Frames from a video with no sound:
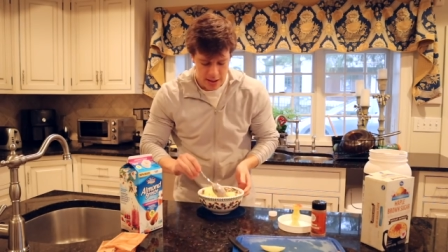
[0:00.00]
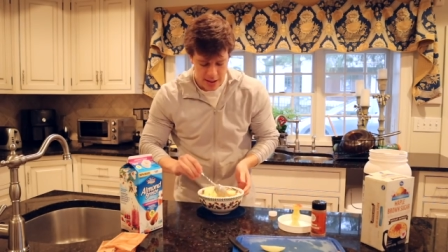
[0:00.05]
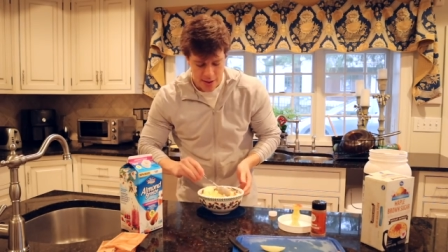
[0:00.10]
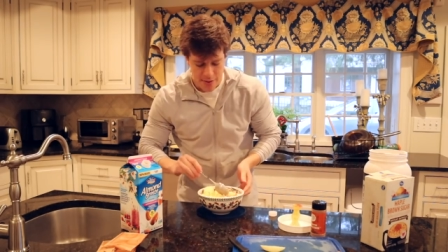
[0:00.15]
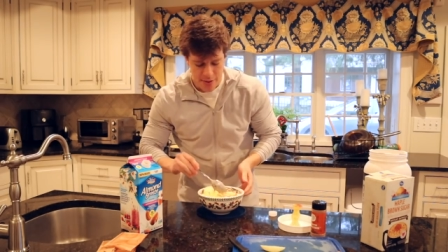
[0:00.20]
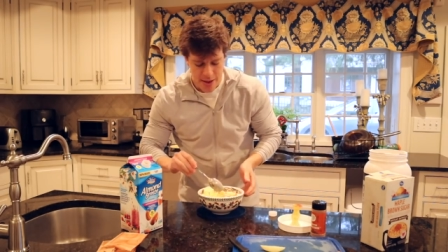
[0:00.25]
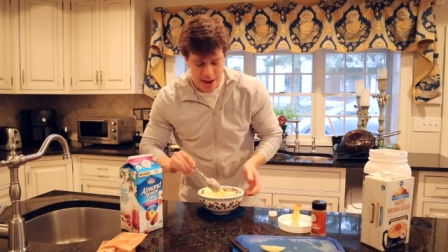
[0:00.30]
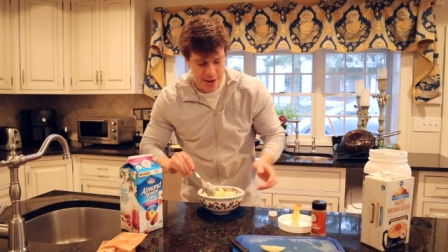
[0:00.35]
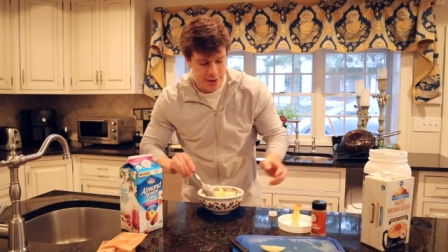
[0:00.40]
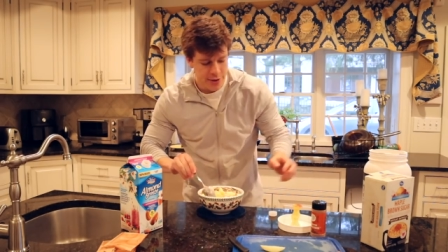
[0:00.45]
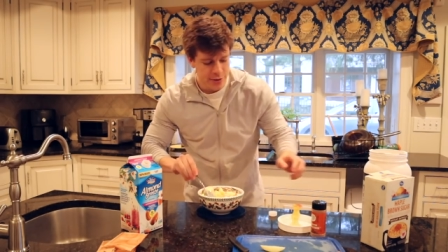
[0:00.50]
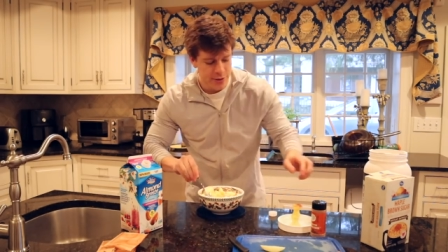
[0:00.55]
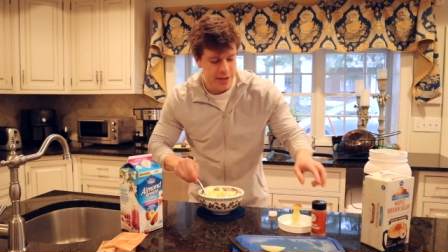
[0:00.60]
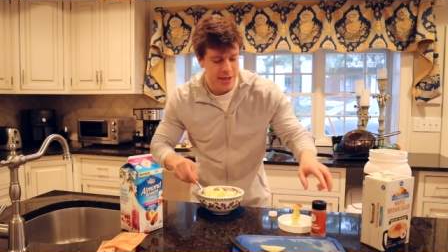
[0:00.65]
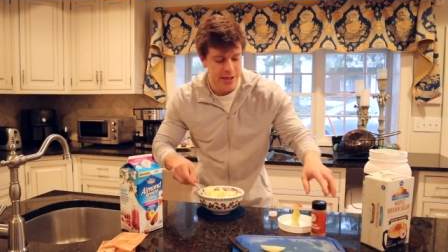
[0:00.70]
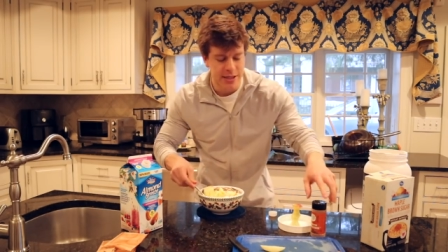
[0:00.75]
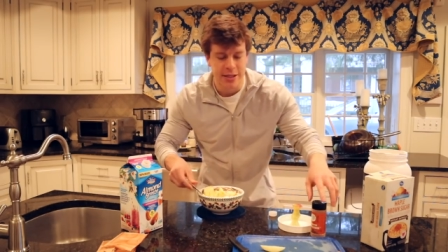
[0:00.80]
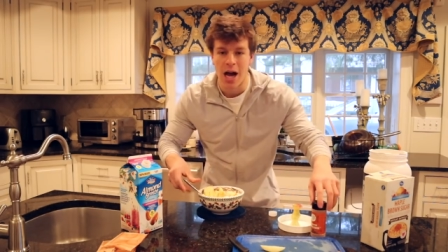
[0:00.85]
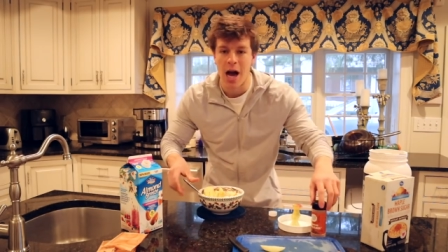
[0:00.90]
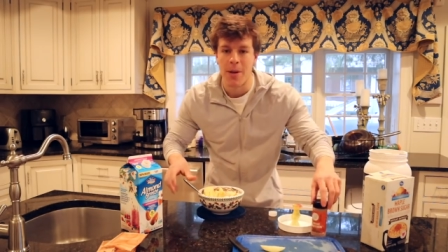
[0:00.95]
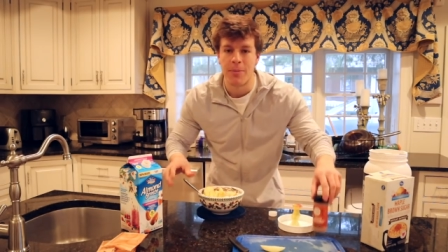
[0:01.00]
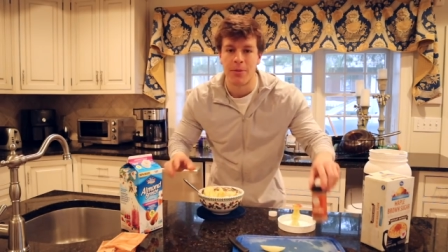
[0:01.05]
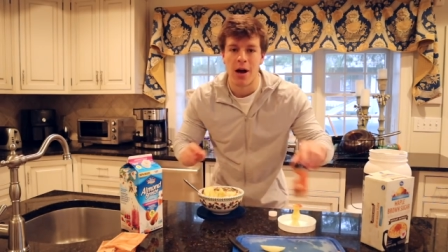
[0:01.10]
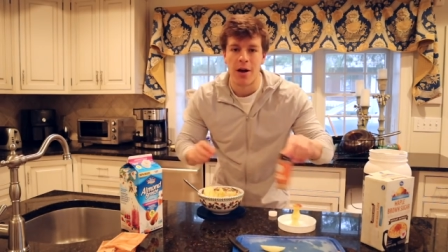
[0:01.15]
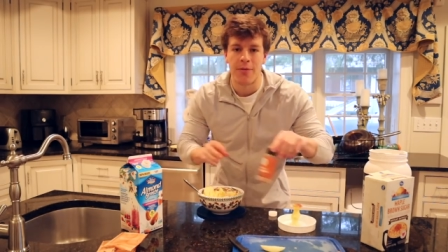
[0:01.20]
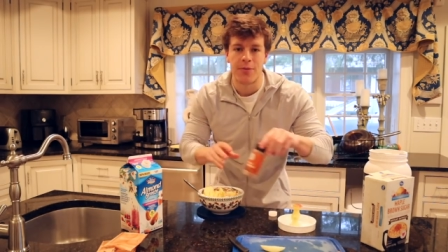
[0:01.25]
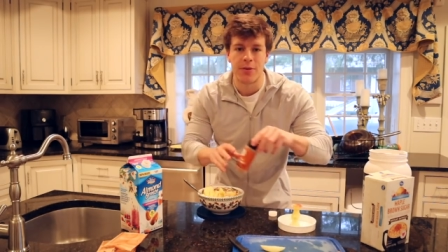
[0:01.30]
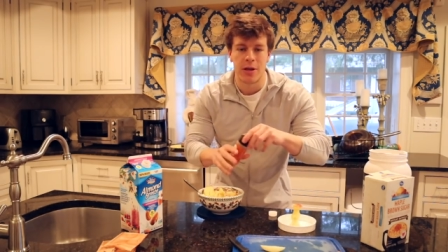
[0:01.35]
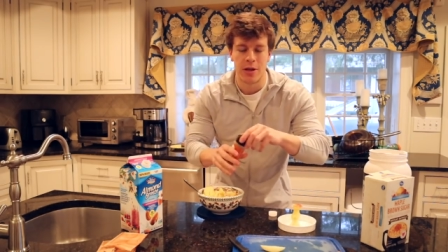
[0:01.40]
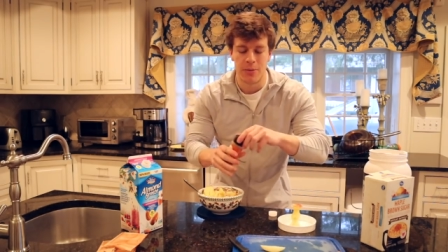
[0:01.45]
And then you're just gonna top it
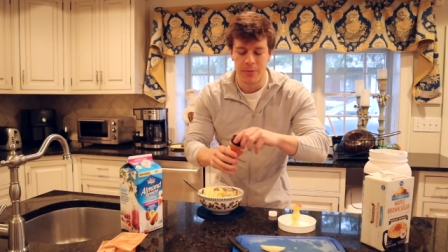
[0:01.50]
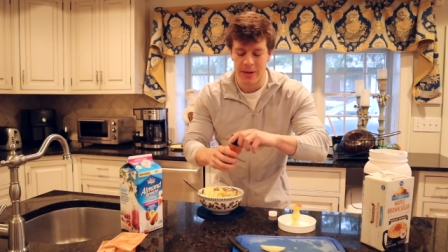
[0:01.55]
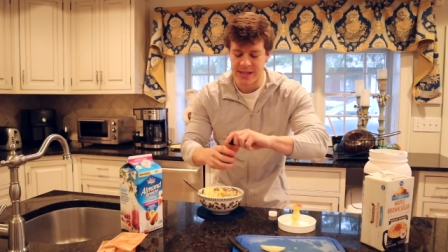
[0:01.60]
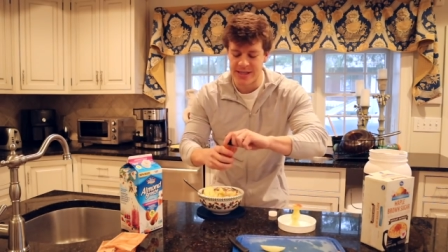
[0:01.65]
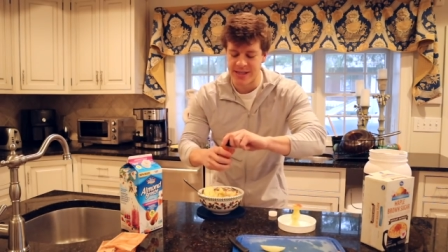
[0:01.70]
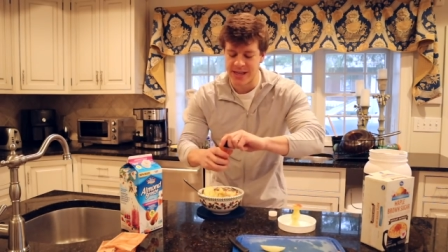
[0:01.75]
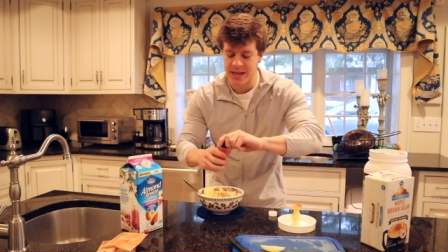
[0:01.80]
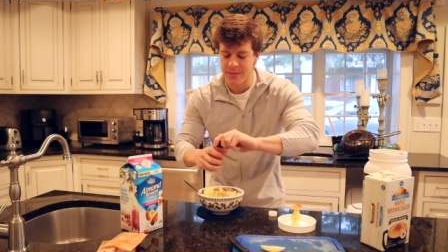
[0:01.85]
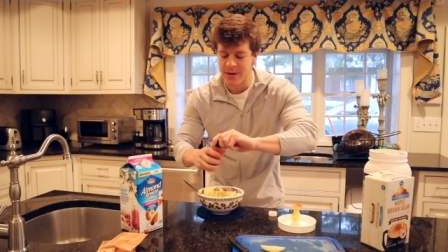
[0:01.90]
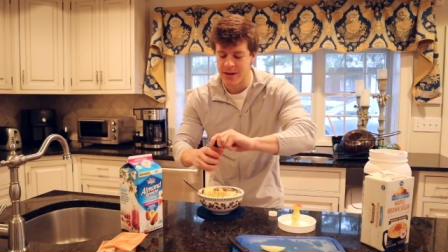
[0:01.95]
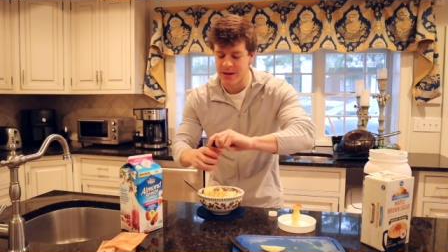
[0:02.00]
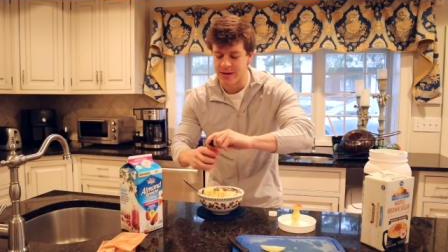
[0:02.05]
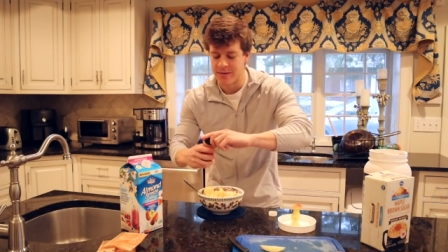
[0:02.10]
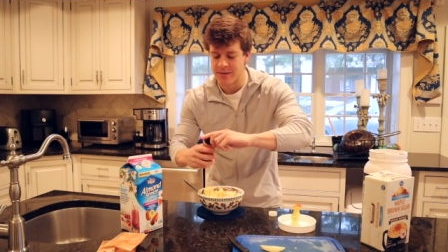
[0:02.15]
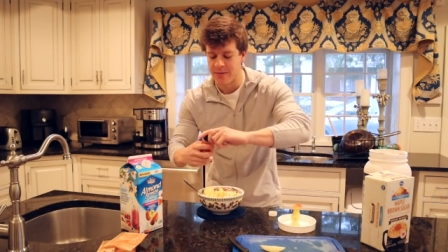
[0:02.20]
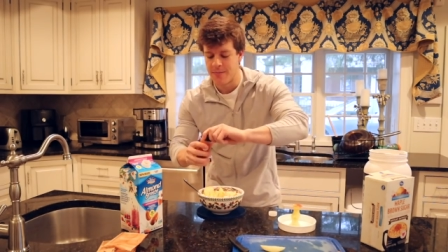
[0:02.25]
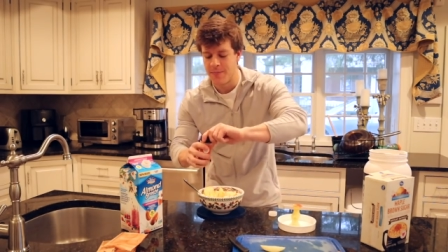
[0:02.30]
off with a little bit of cinnamon.